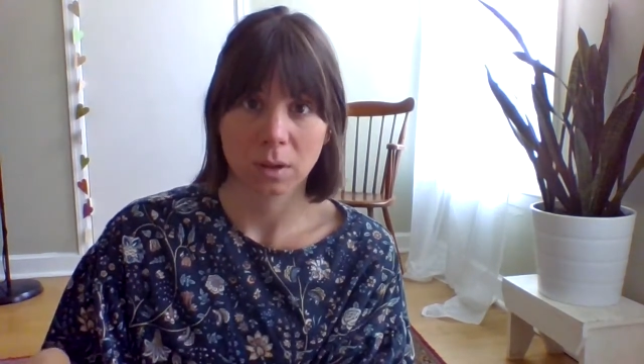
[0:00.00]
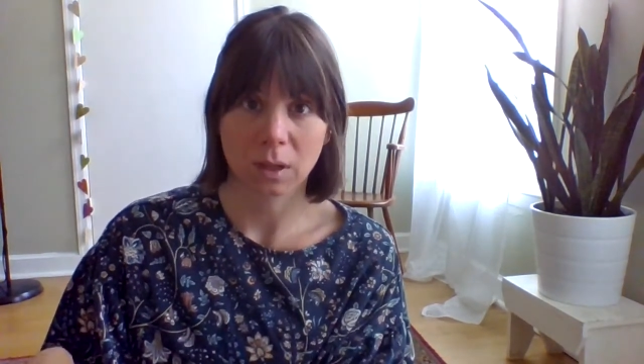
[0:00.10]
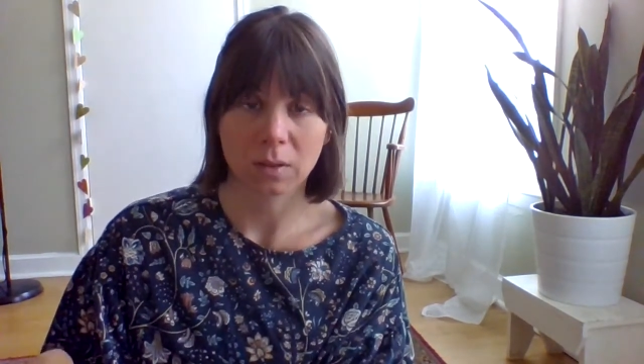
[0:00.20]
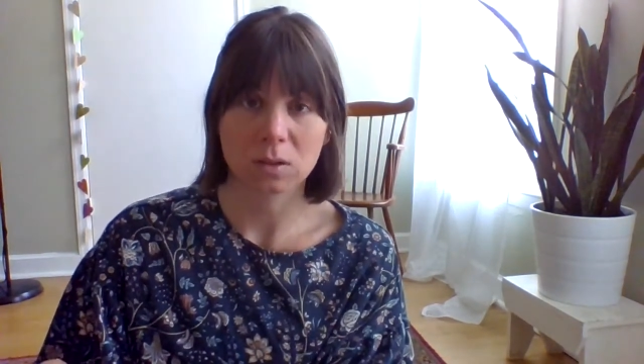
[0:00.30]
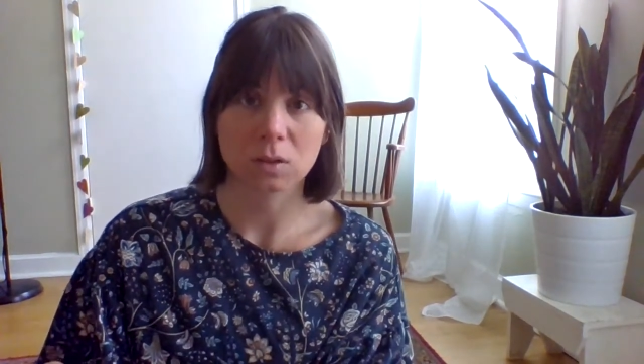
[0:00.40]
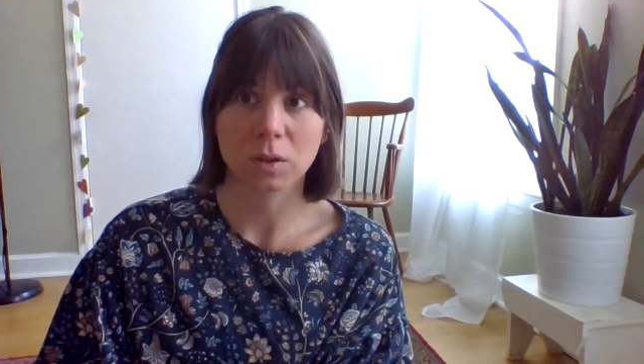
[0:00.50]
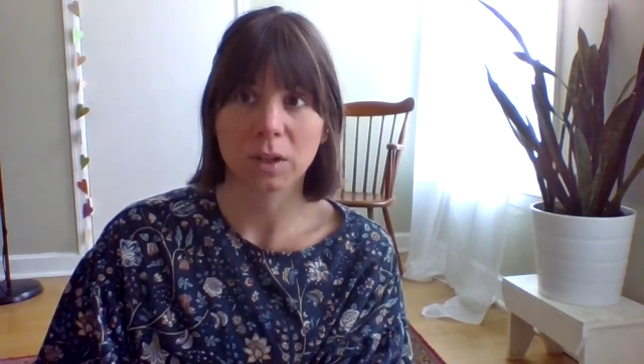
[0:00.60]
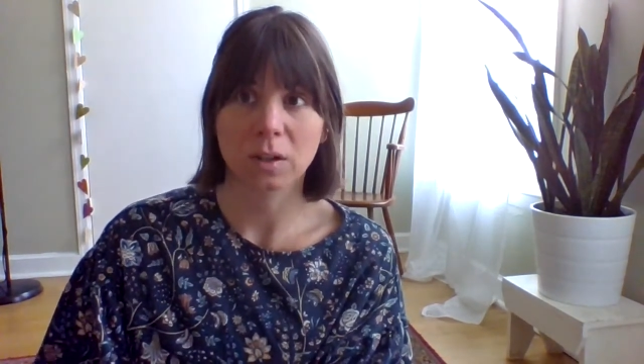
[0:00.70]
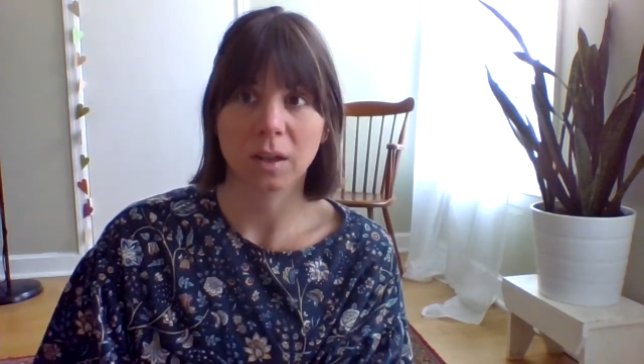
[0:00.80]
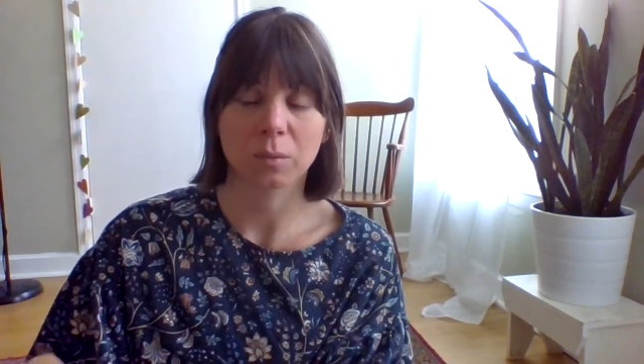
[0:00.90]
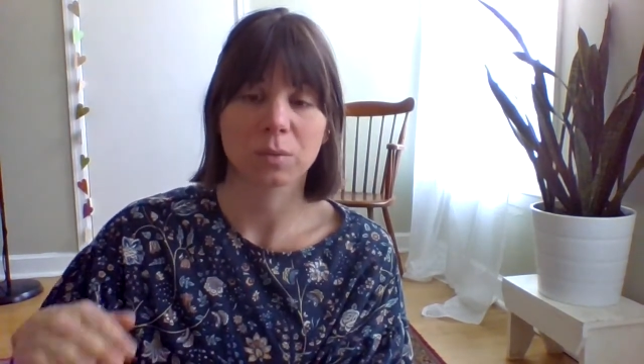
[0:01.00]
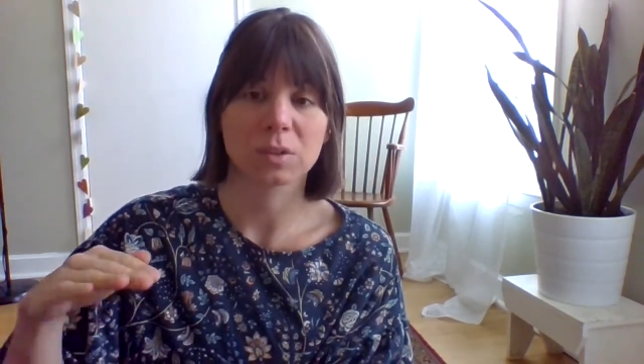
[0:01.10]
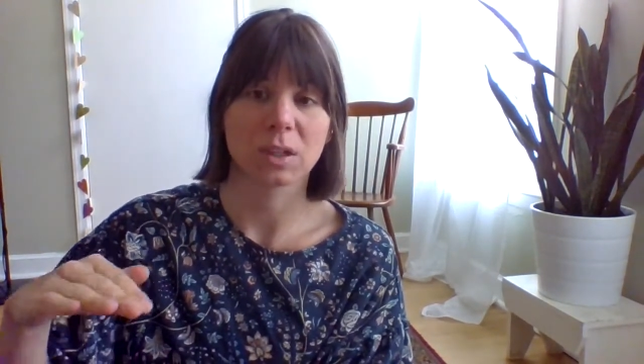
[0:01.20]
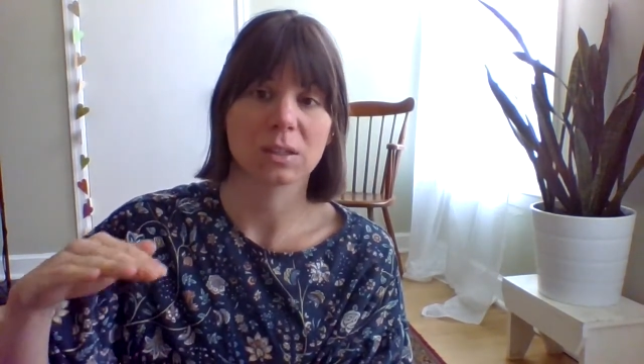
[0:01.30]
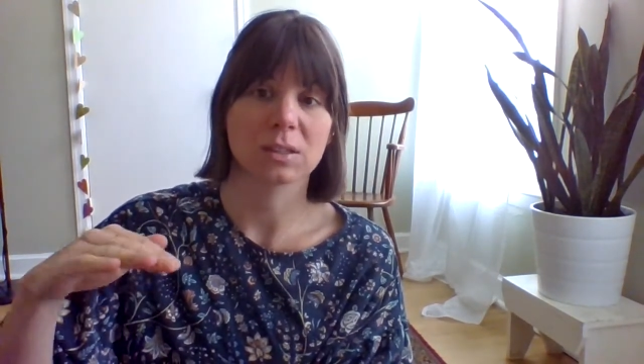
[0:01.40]
in the soil,
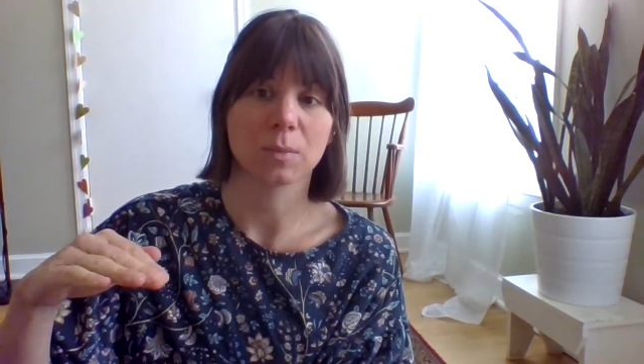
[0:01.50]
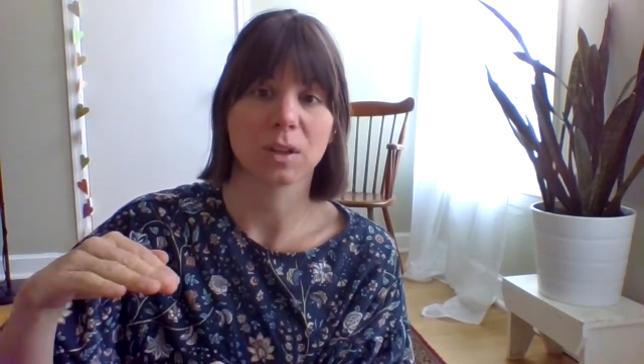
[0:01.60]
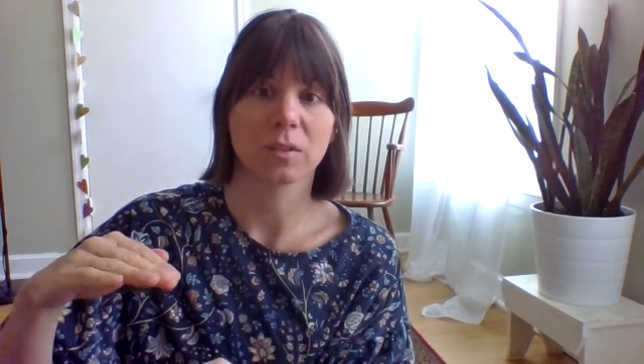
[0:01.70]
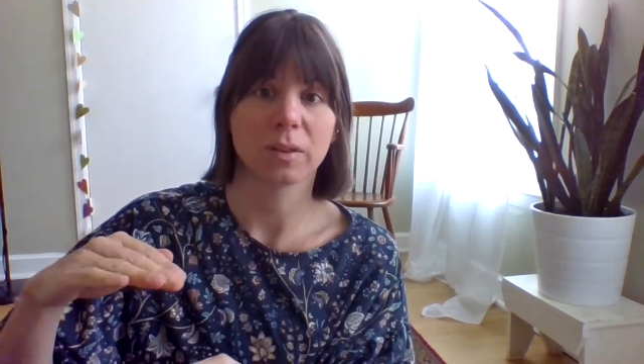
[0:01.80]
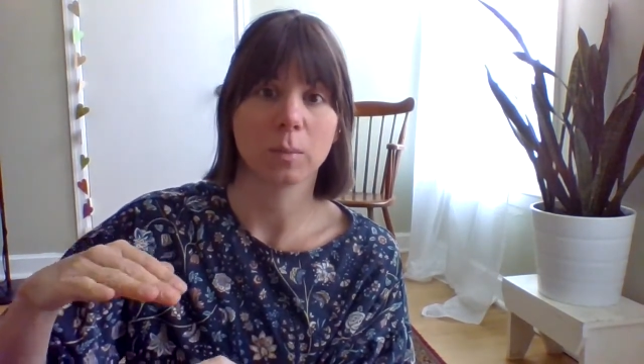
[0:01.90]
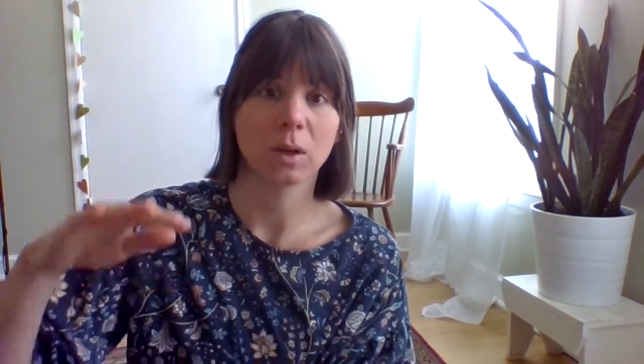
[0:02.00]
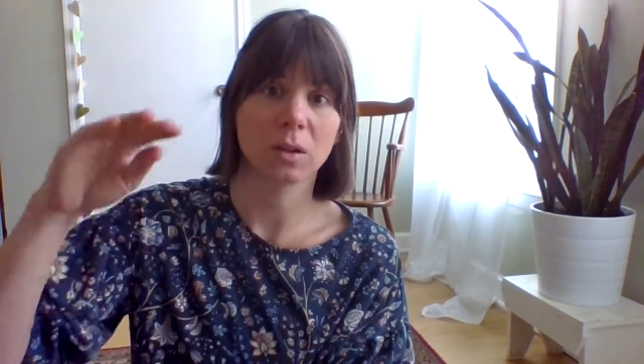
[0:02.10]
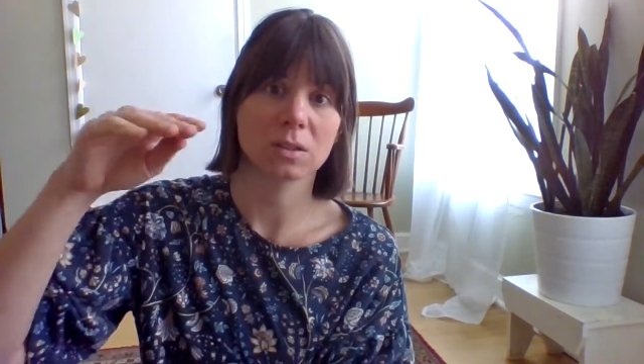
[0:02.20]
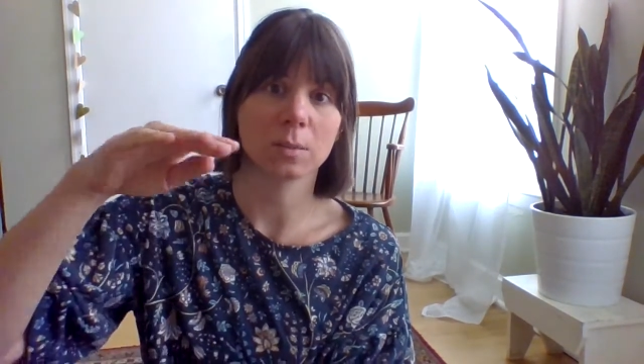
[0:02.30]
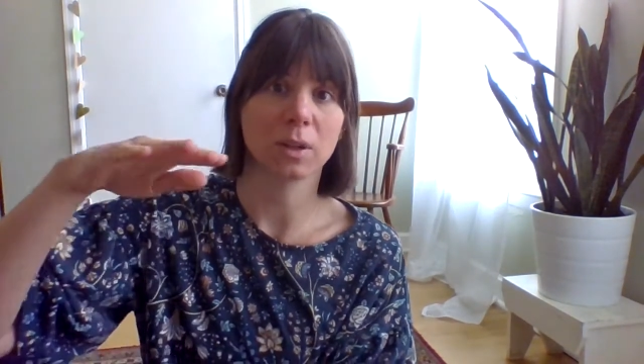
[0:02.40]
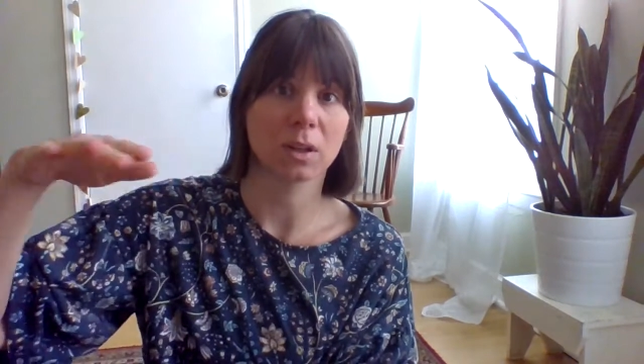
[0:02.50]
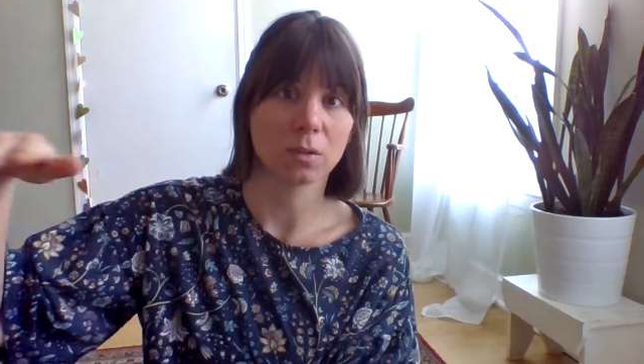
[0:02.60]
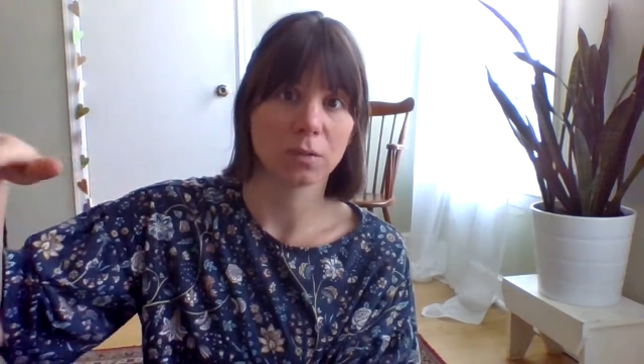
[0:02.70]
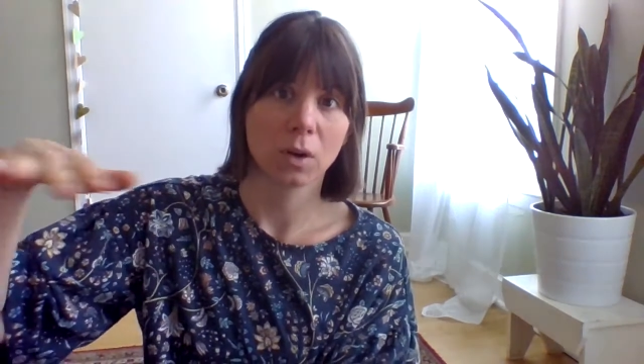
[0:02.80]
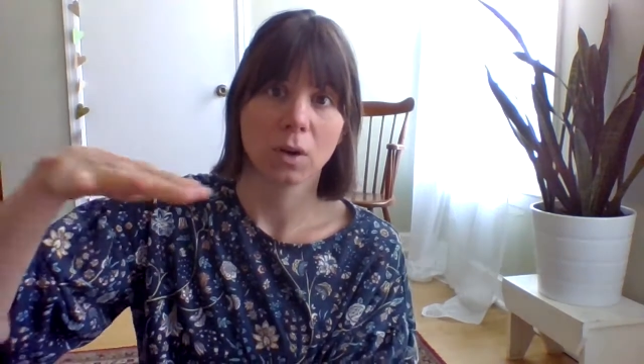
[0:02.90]
some that live in the middle, and some that live